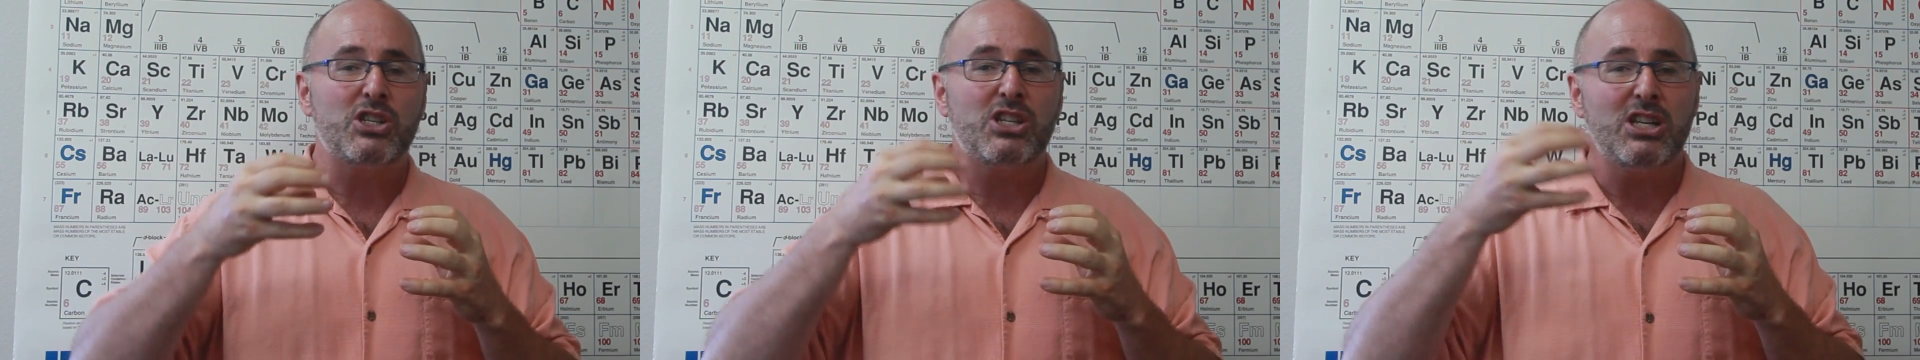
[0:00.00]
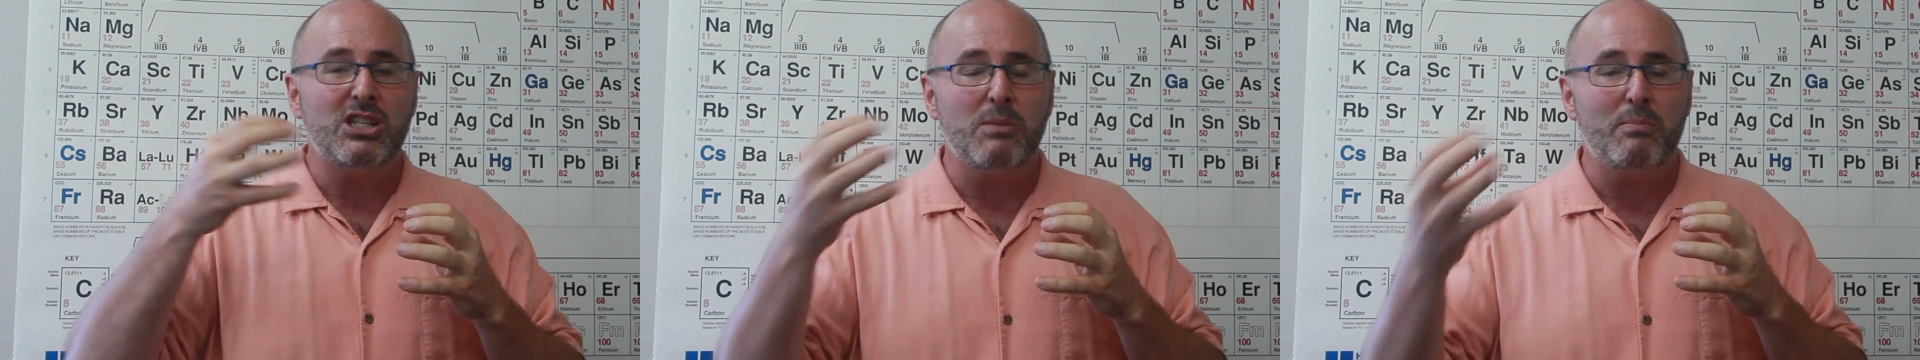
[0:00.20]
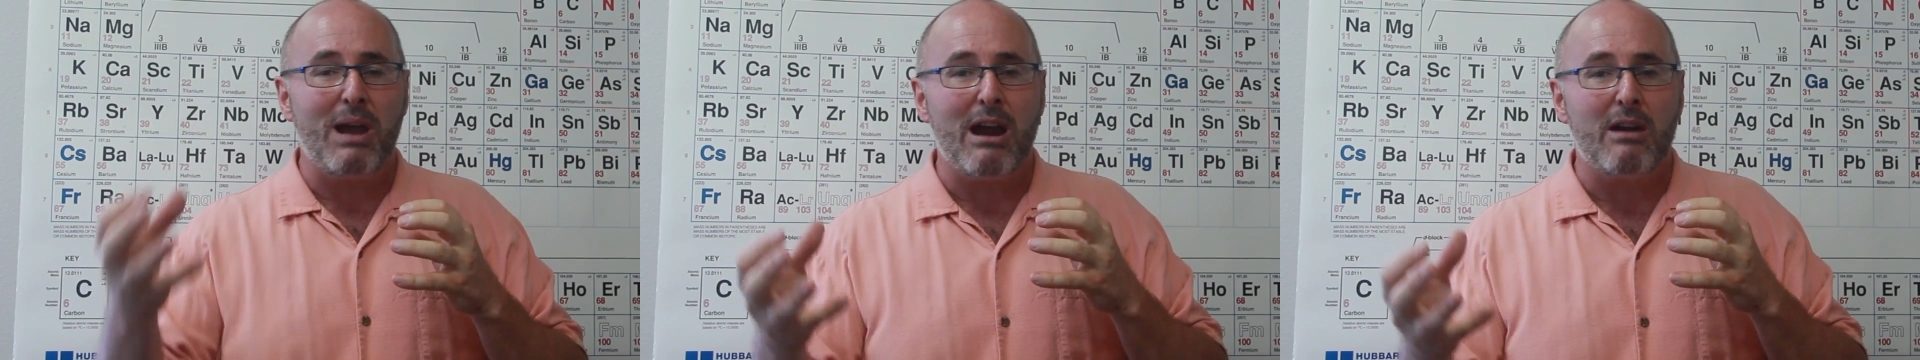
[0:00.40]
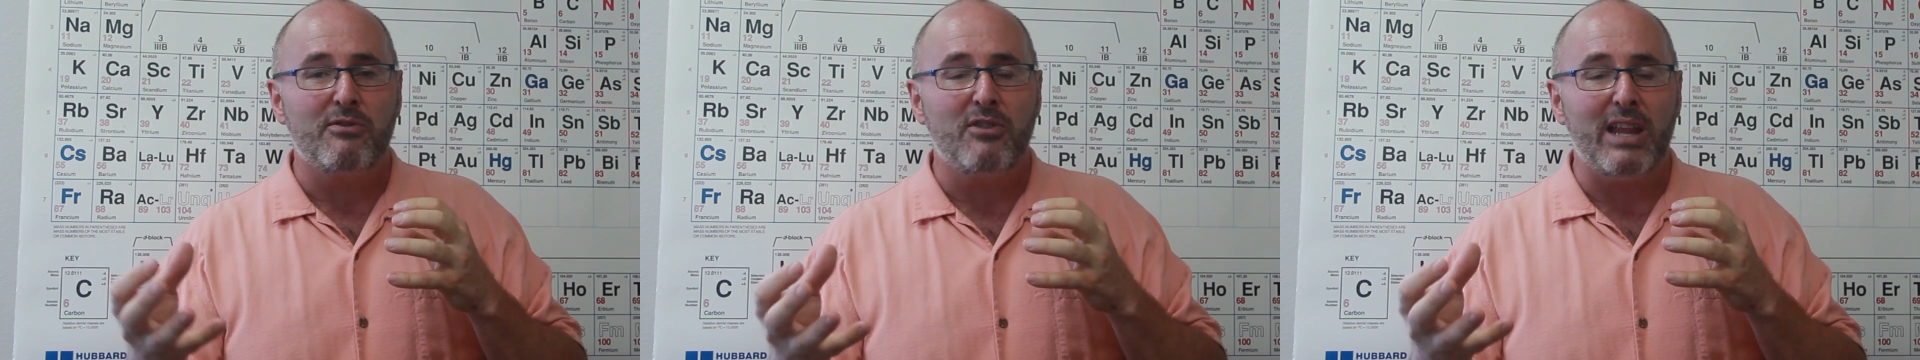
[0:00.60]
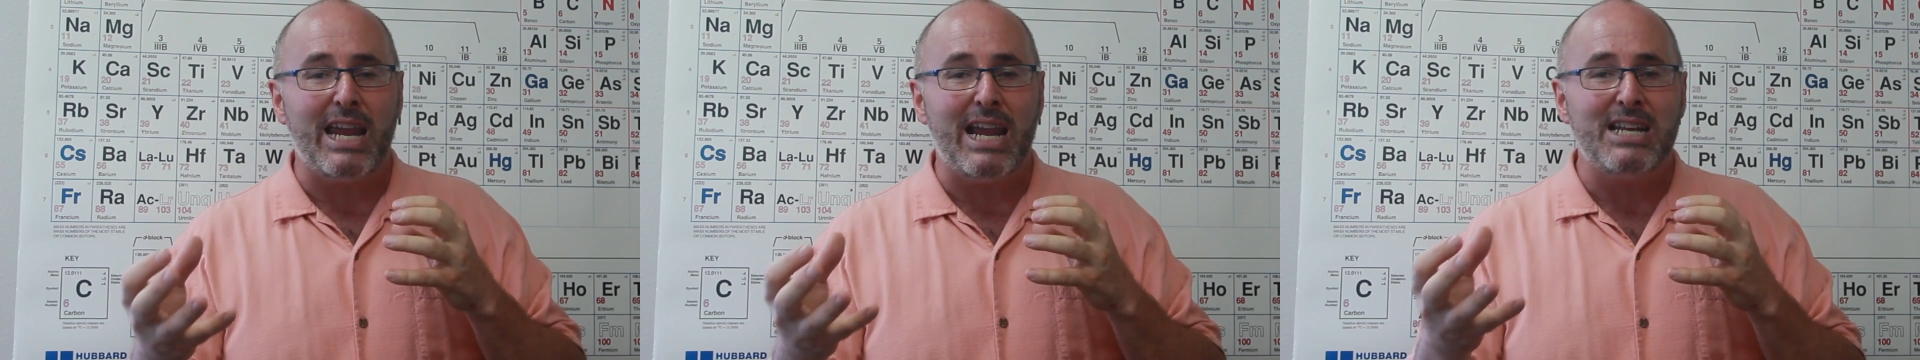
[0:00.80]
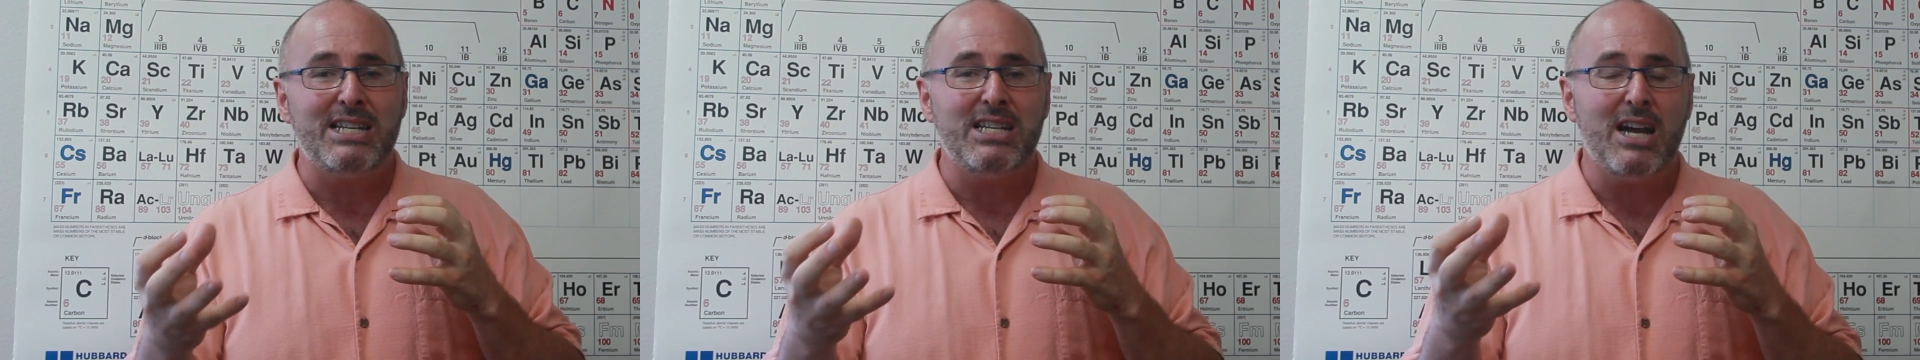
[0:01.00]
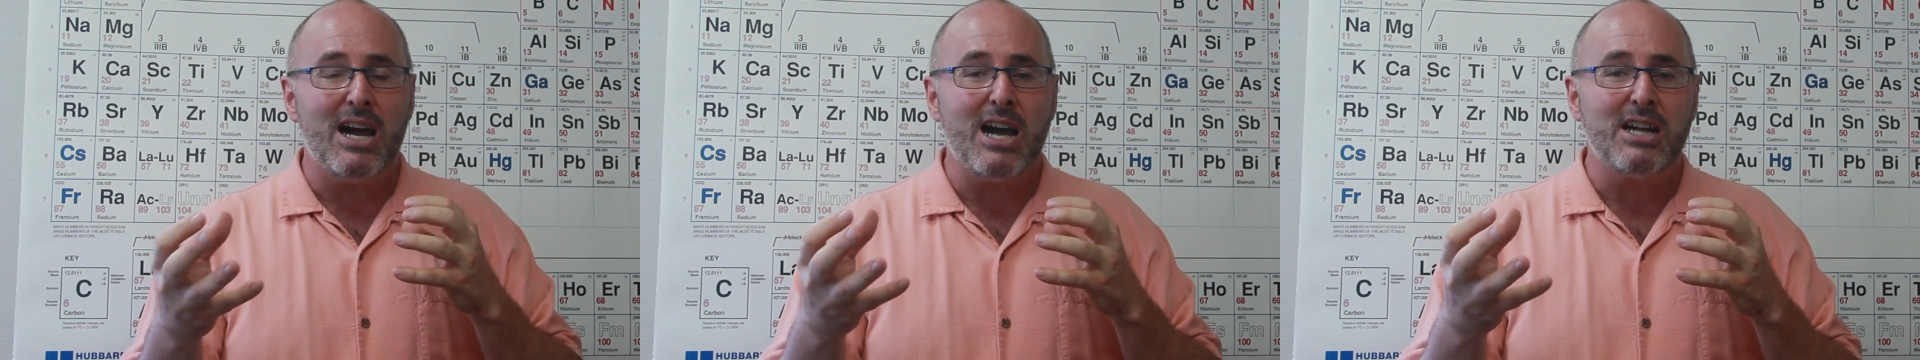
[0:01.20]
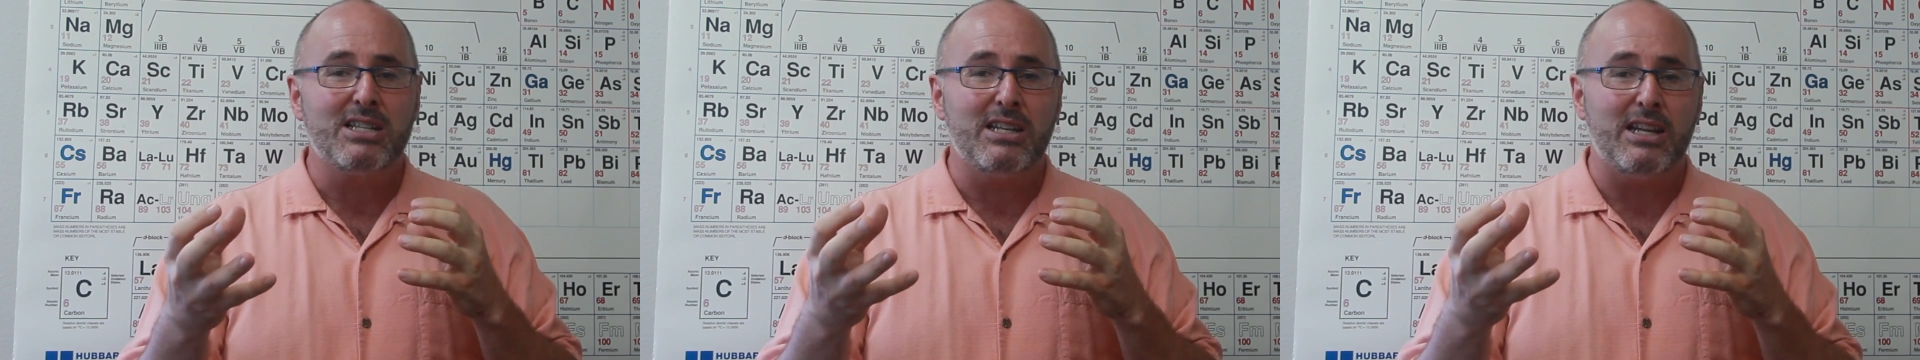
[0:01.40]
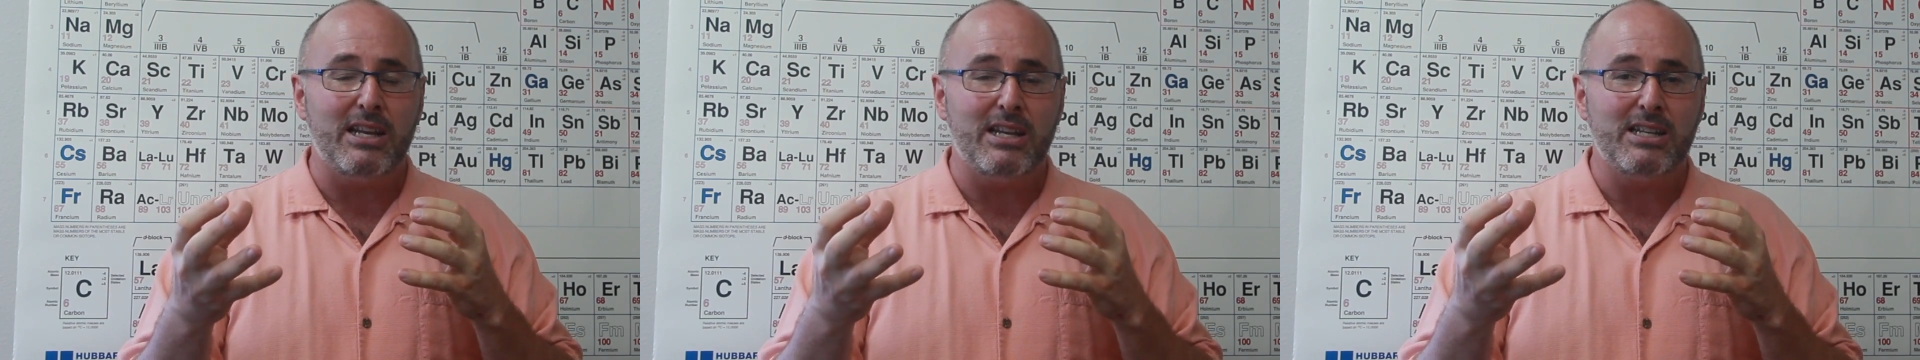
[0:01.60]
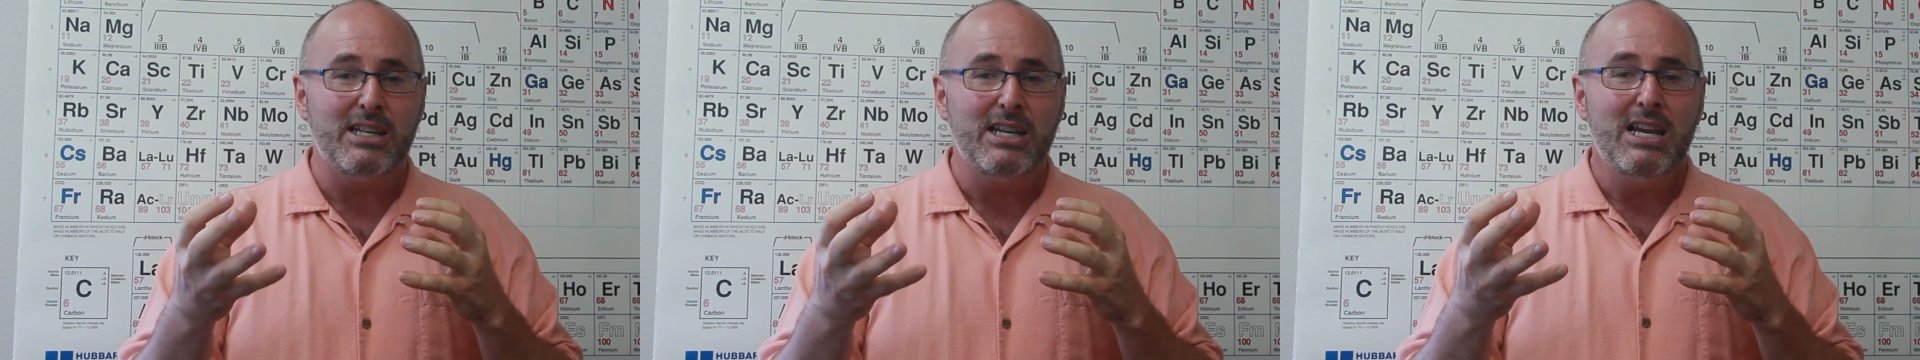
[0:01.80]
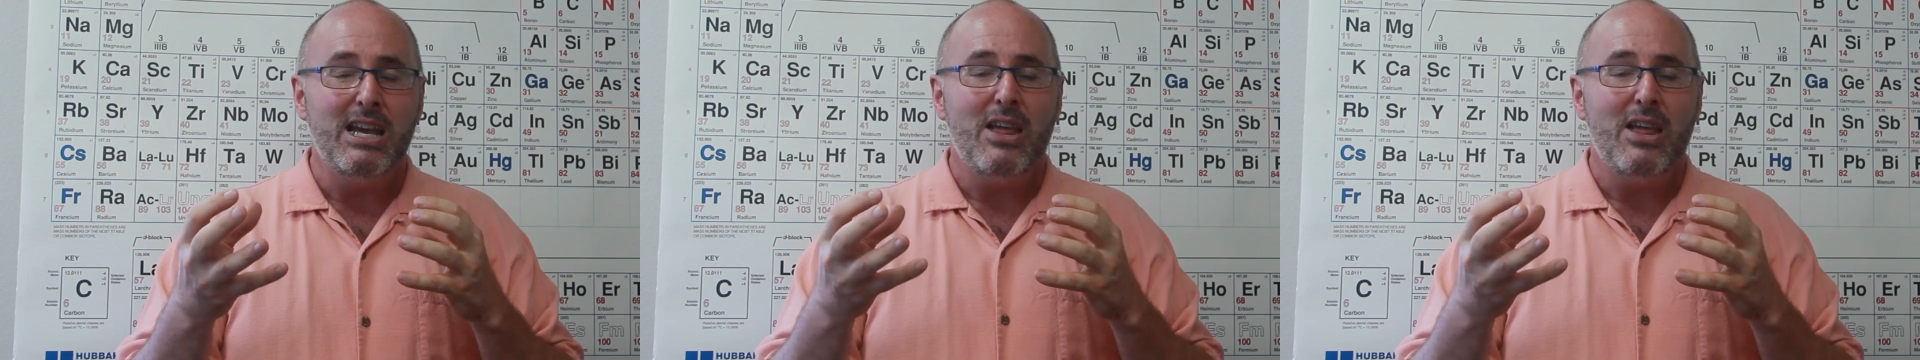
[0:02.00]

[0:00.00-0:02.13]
such a powerful antioxidant